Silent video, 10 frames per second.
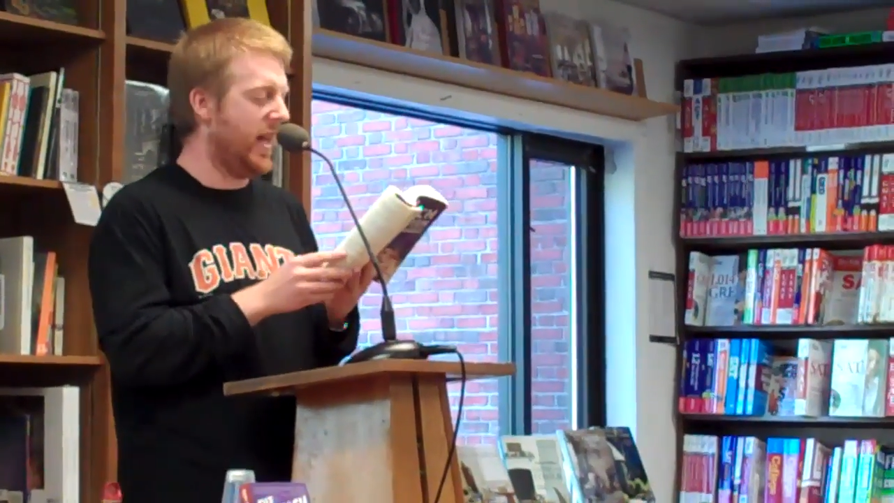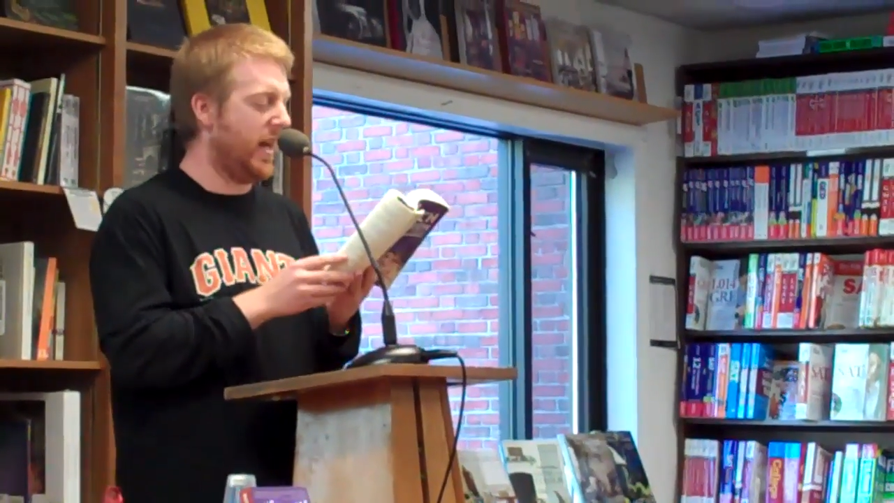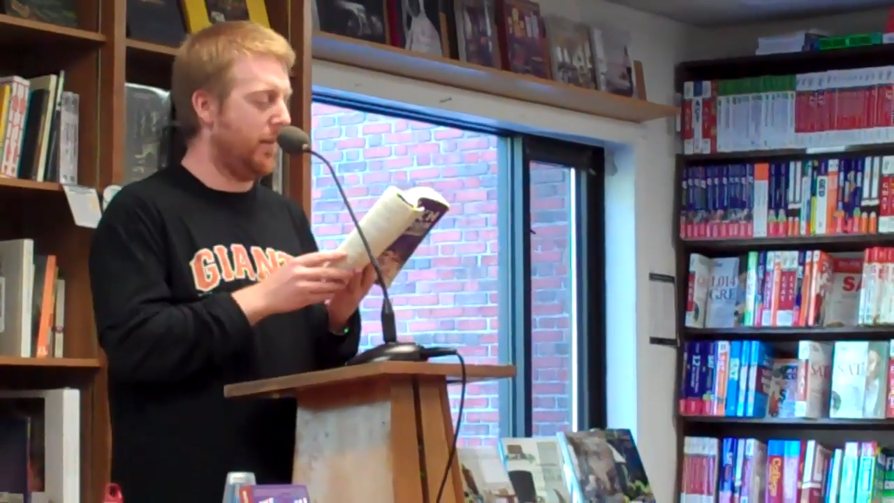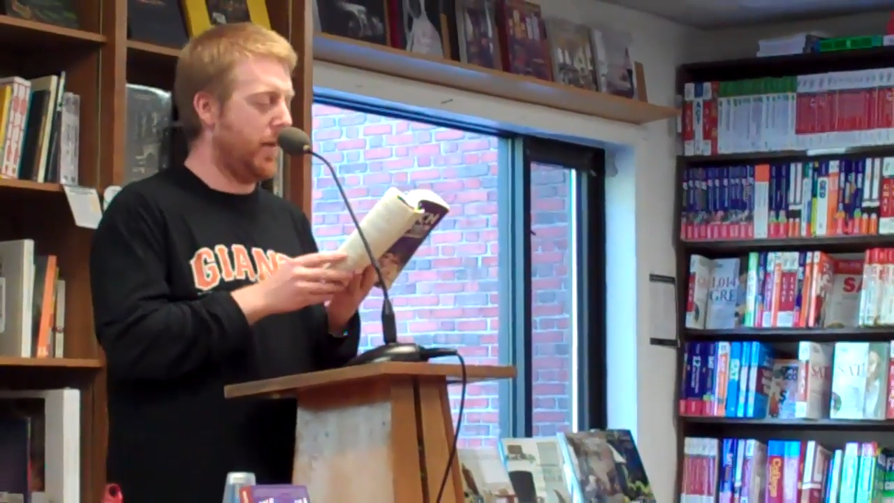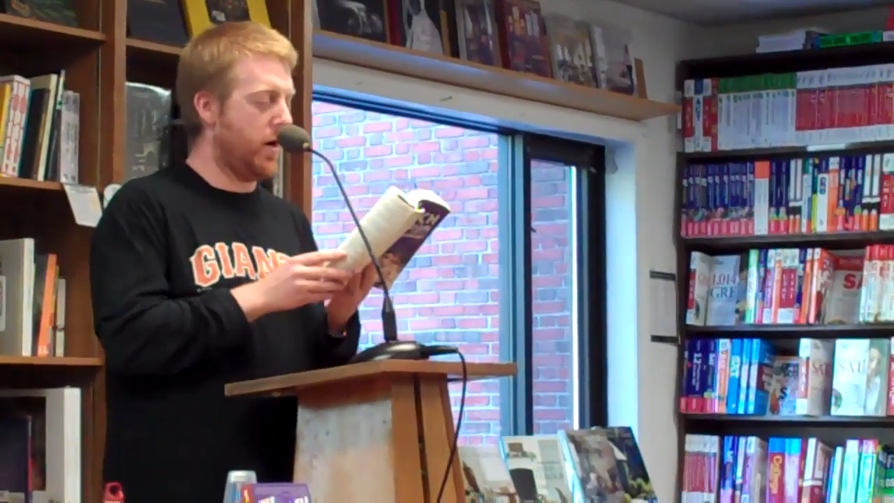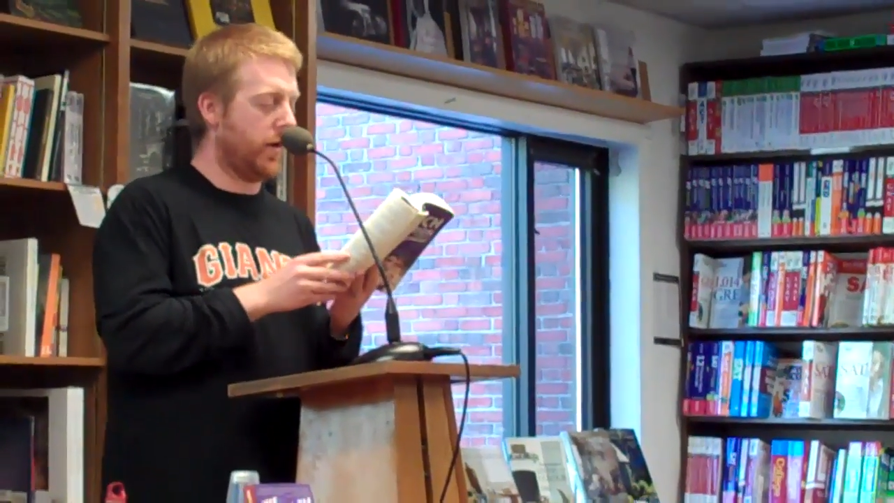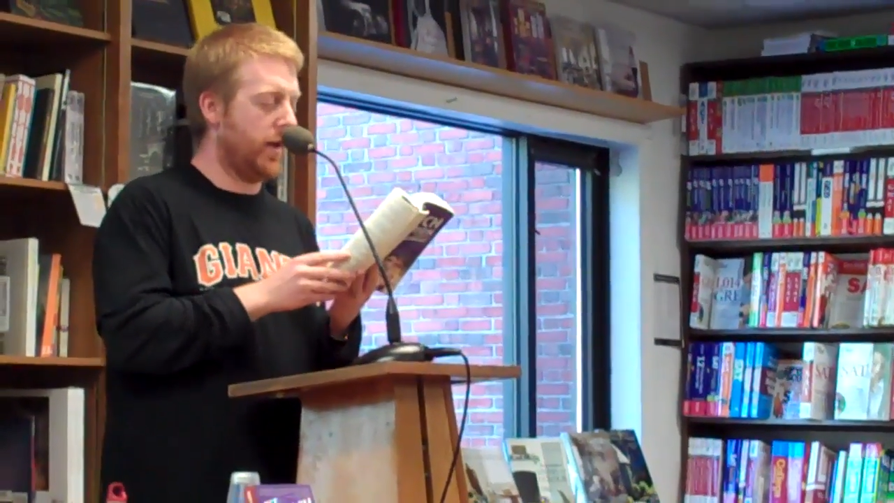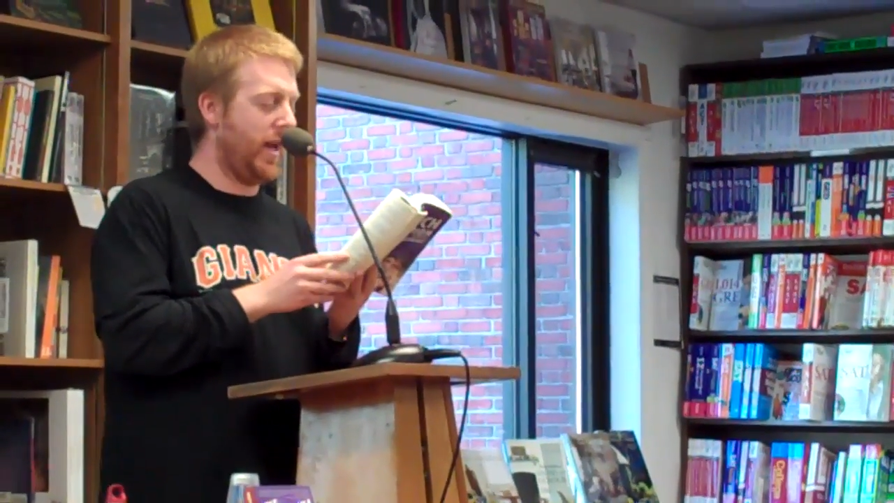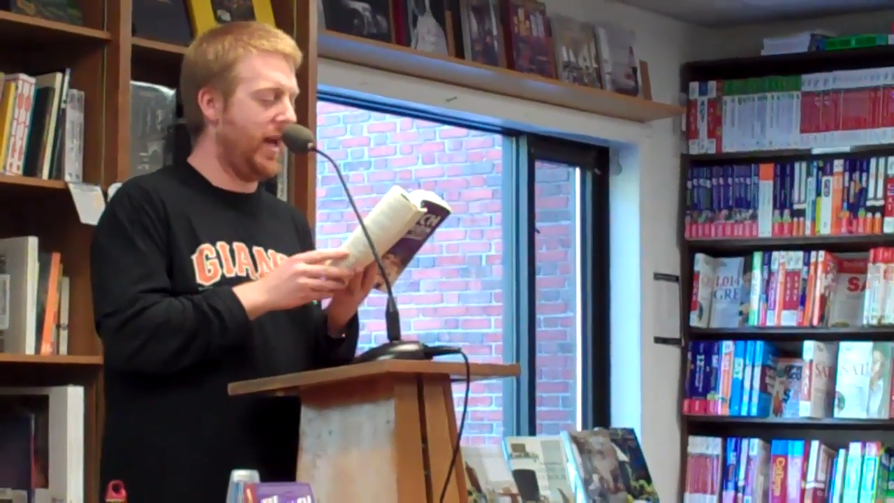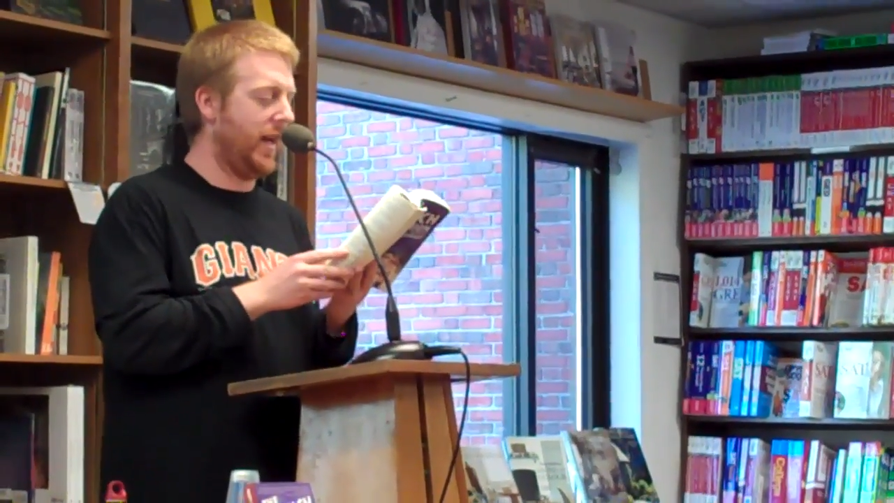and
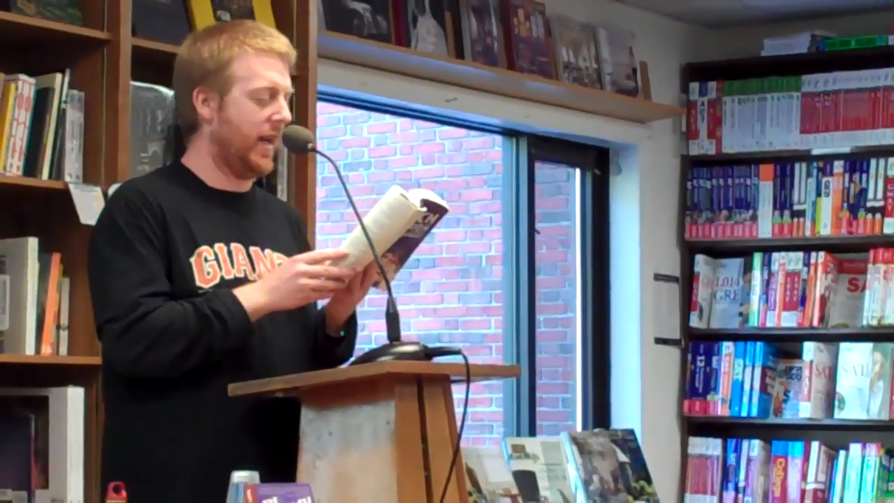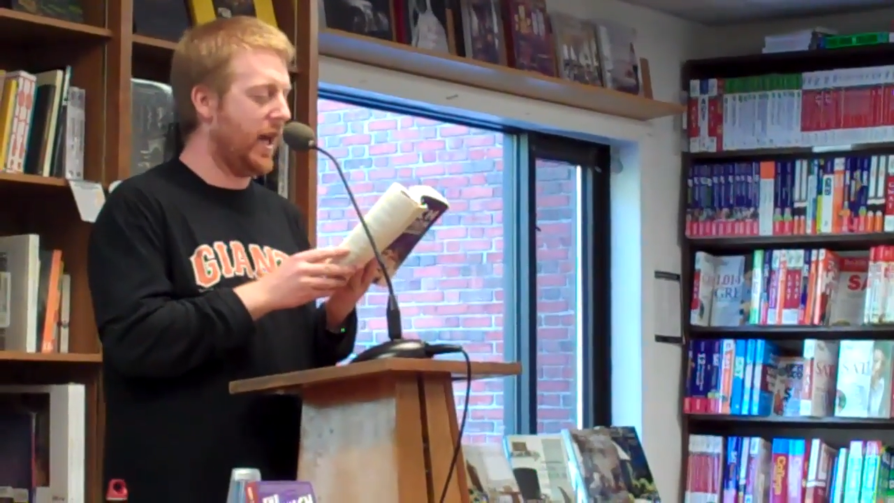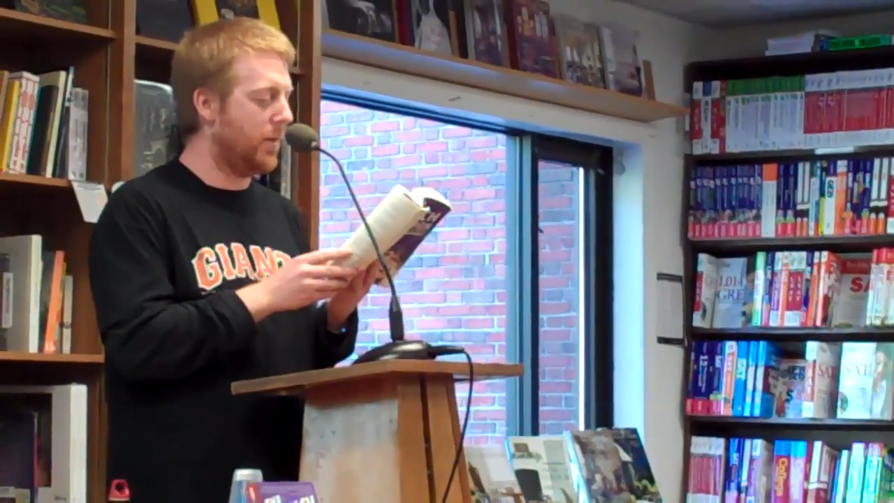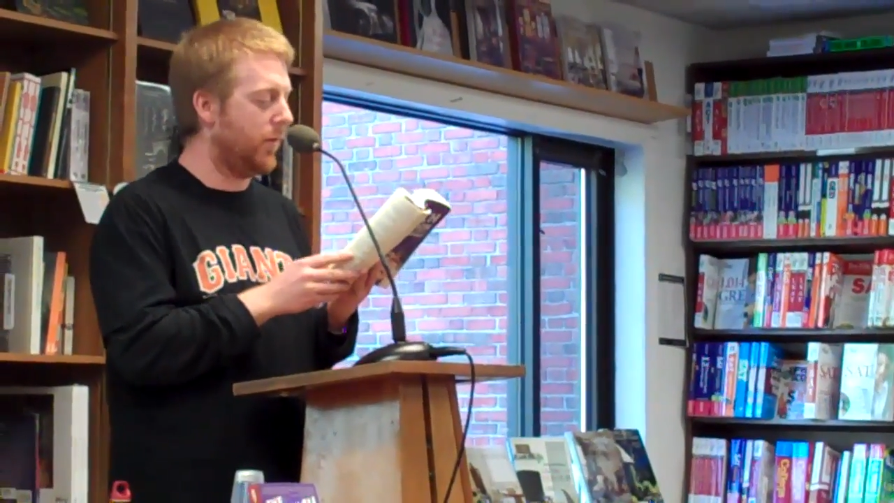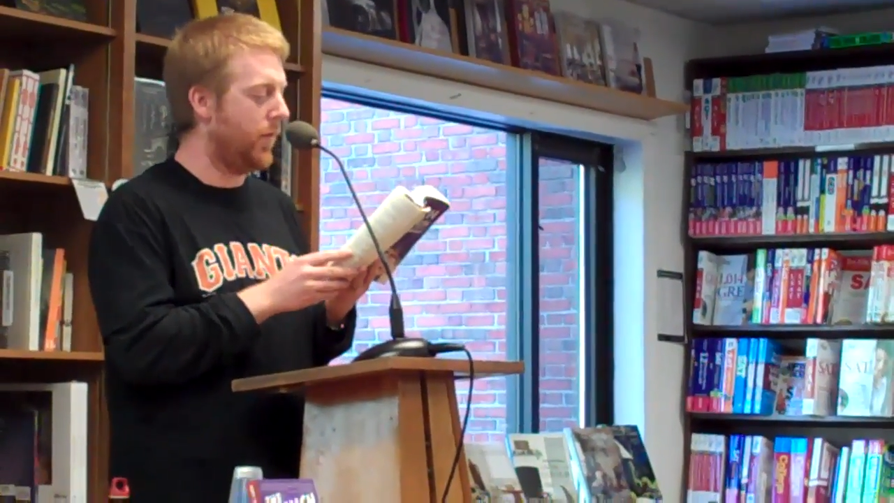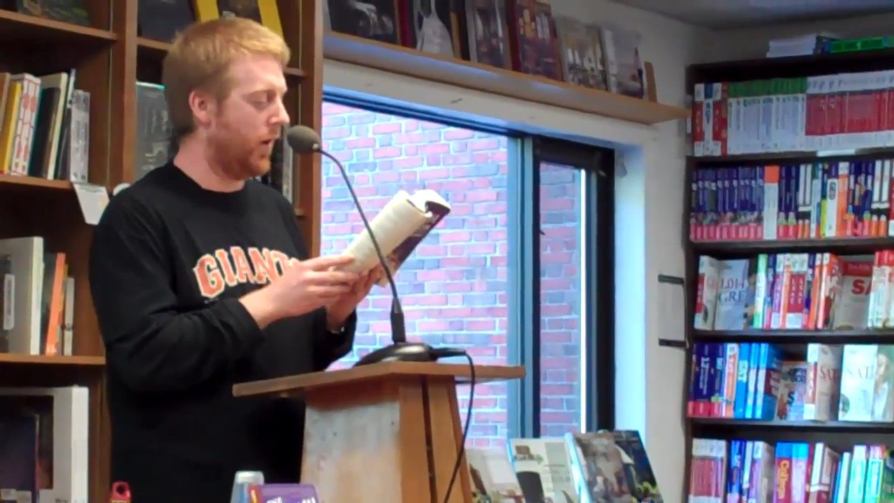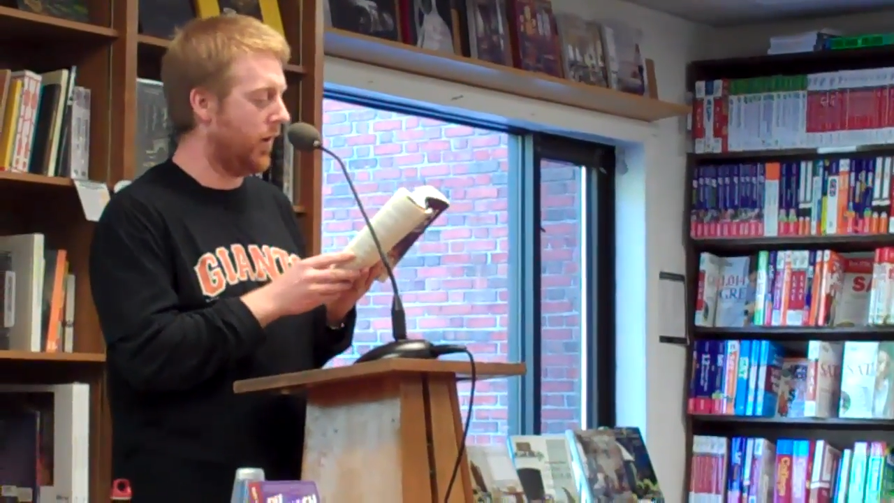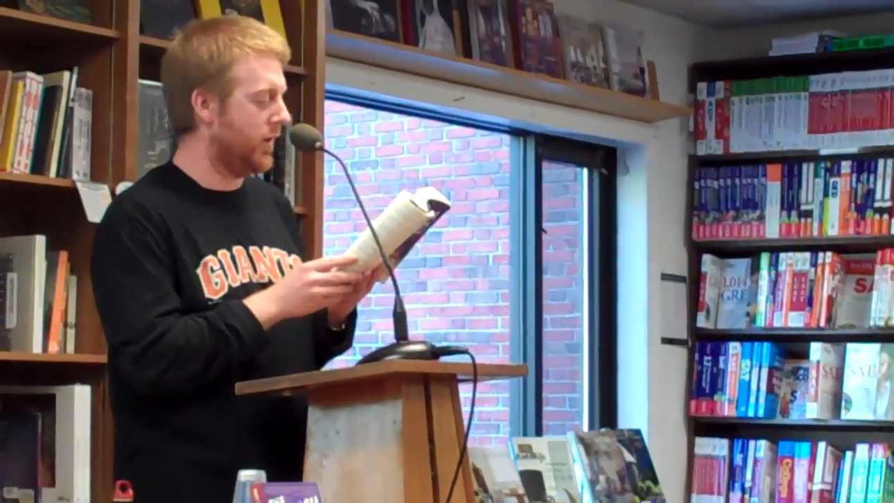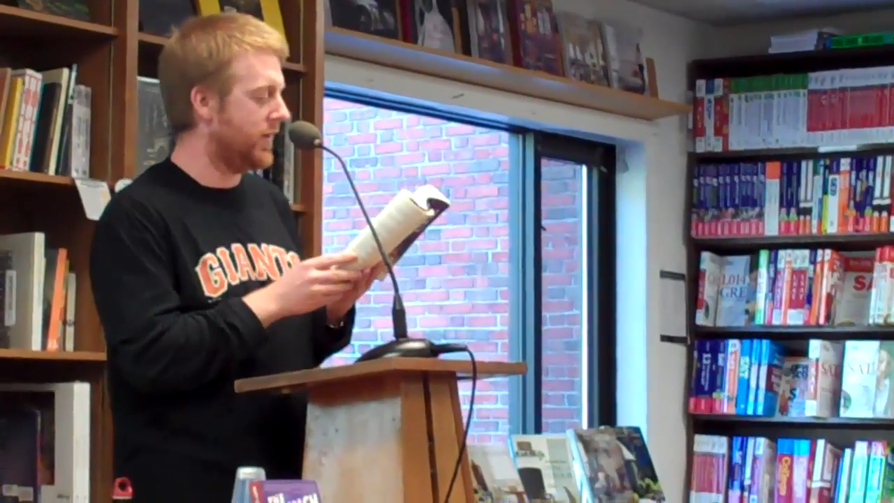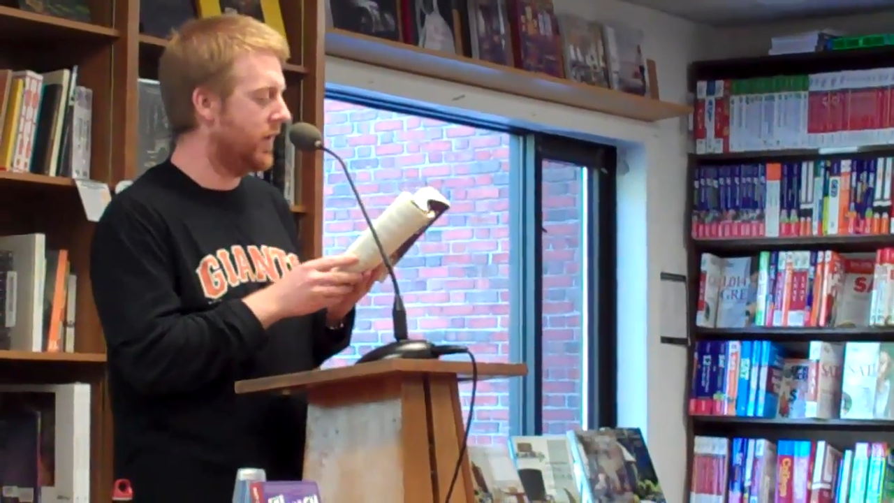America-hating camel
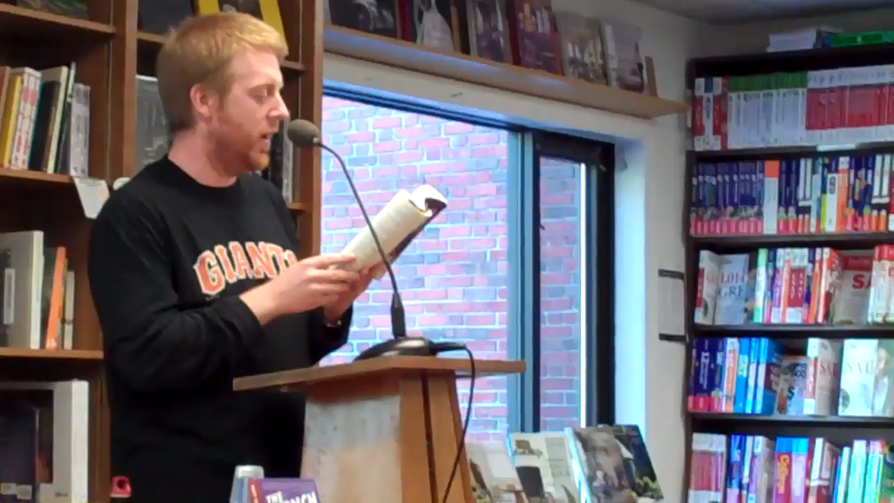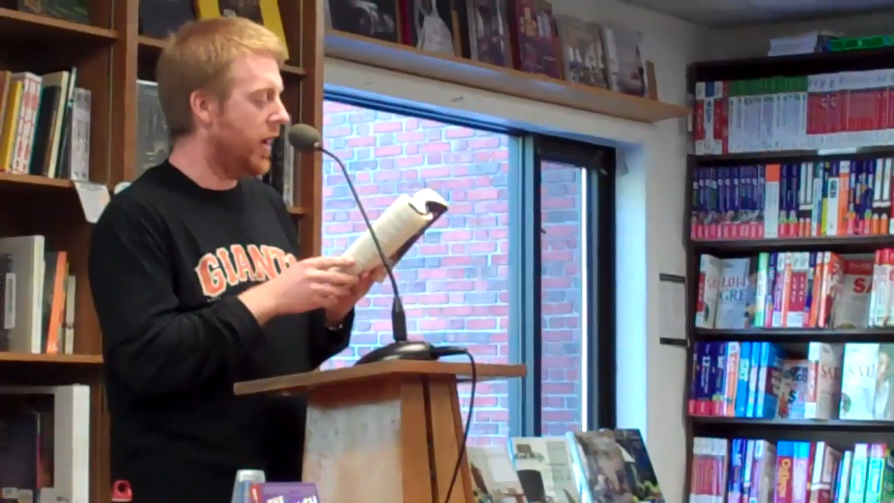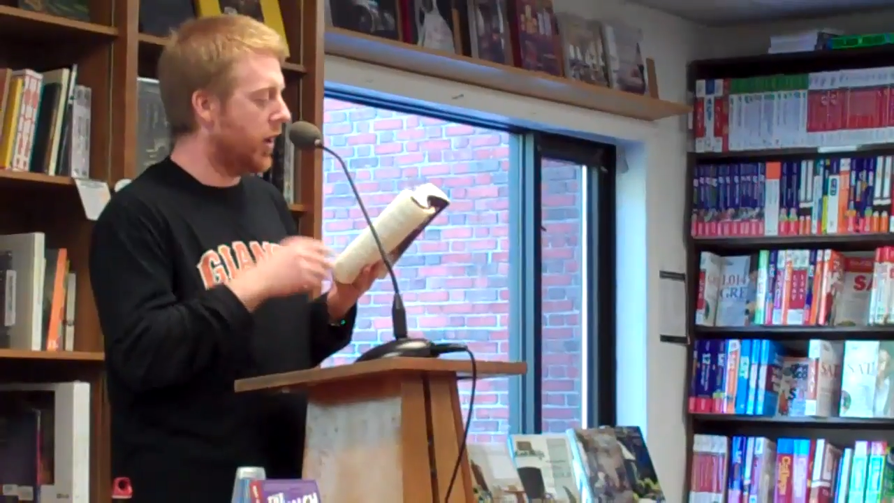fuckers,